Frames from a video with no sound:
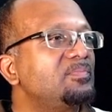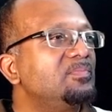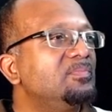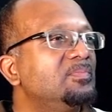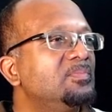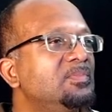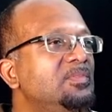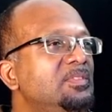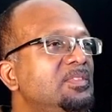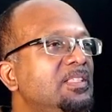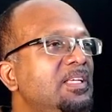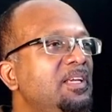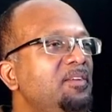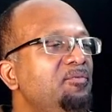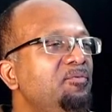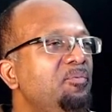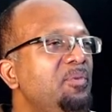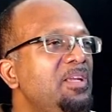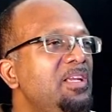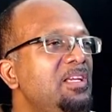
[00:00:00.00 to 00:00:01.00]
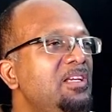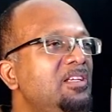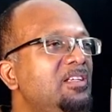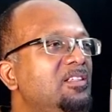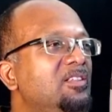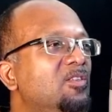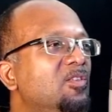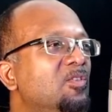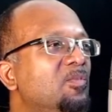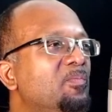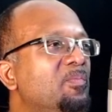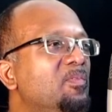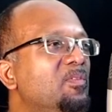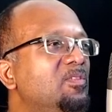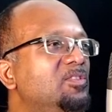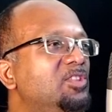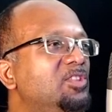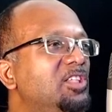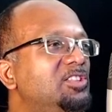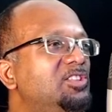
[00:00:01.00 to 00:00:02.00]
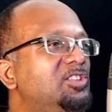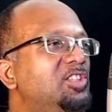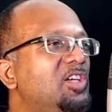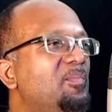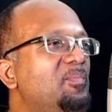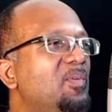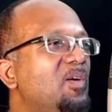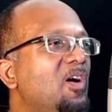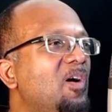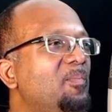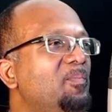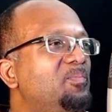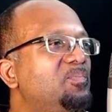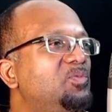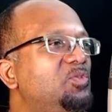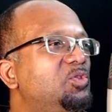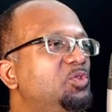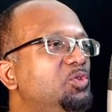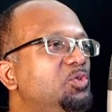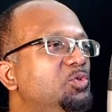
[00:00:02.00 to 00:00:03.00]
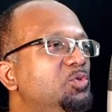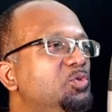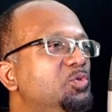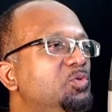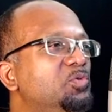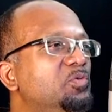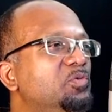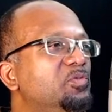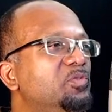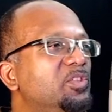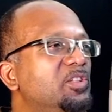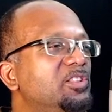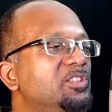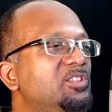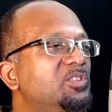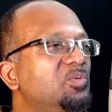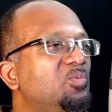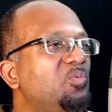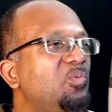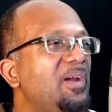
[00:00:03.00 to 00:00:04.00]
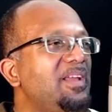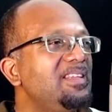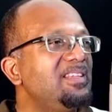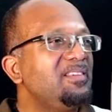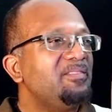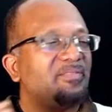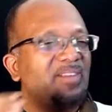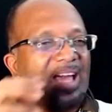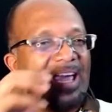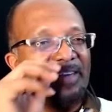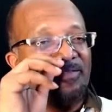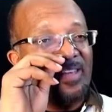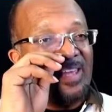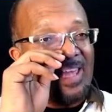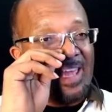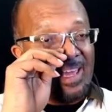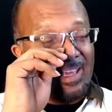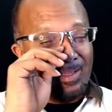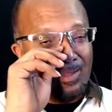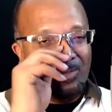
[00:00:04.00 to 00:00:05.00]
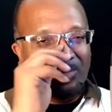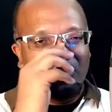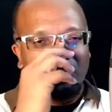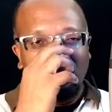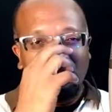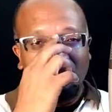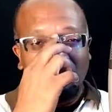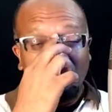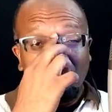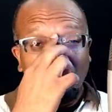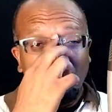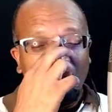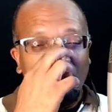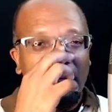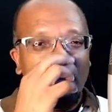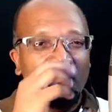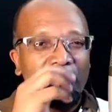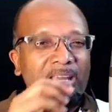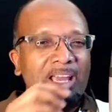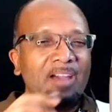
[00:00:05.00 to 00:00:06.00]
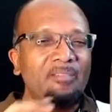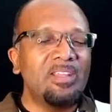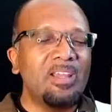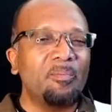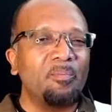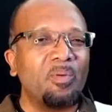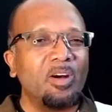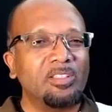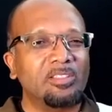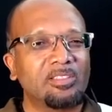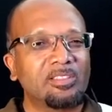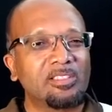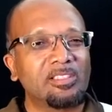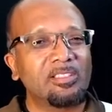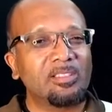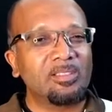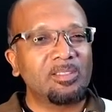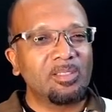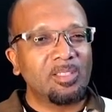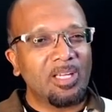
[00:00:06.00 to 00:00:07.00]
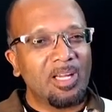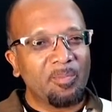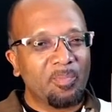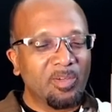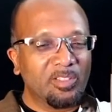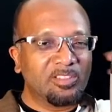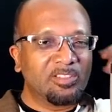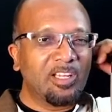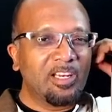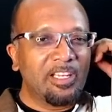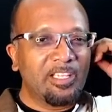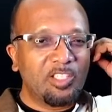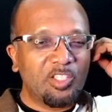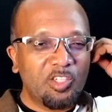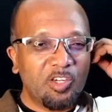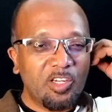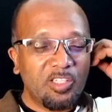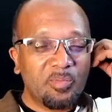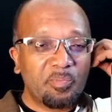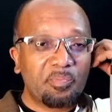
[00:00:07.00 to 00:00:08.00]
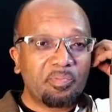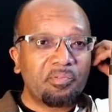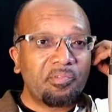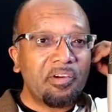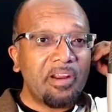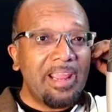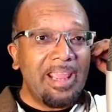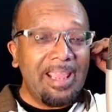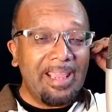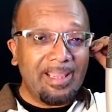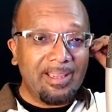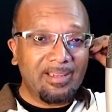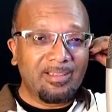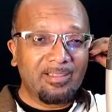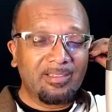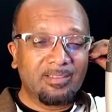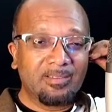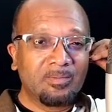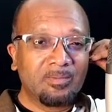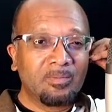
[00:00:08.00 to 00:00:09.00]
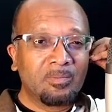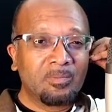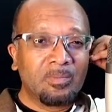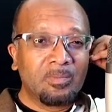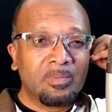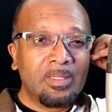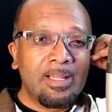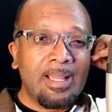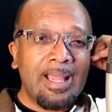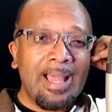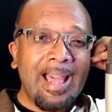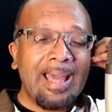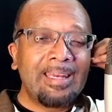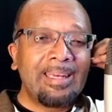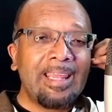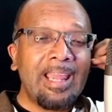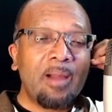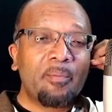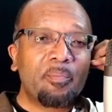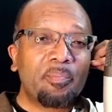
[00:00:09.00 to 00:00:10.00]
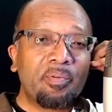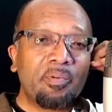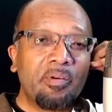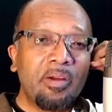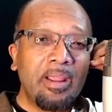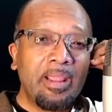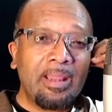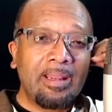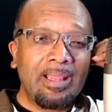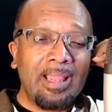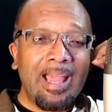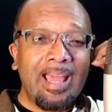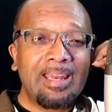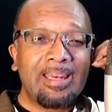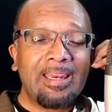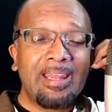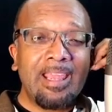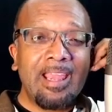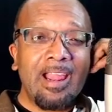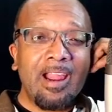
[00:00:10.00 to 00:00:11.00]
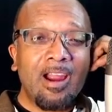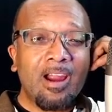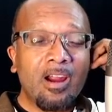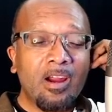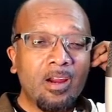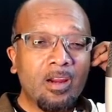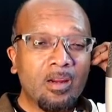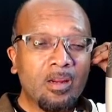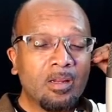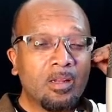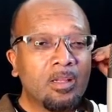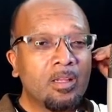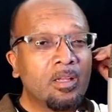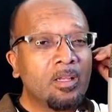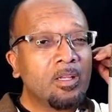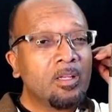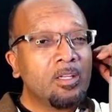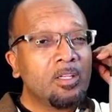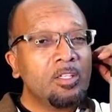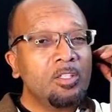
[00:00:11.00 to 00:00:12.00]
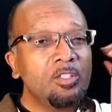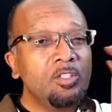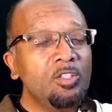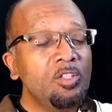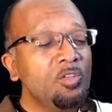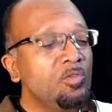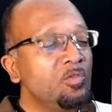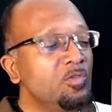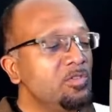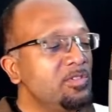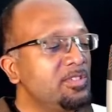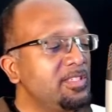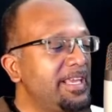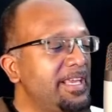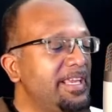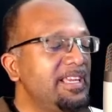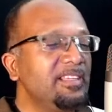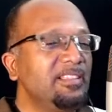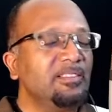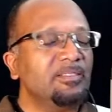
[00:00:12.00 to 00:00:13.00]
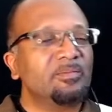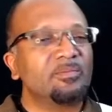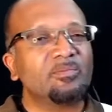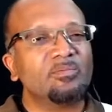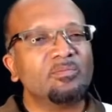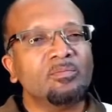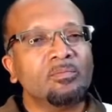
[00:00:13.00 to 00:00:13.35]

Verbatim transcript: if we go just jump up to verse 25 here, okay, we have the apostle, apostolic church praying, and they are praying and they are using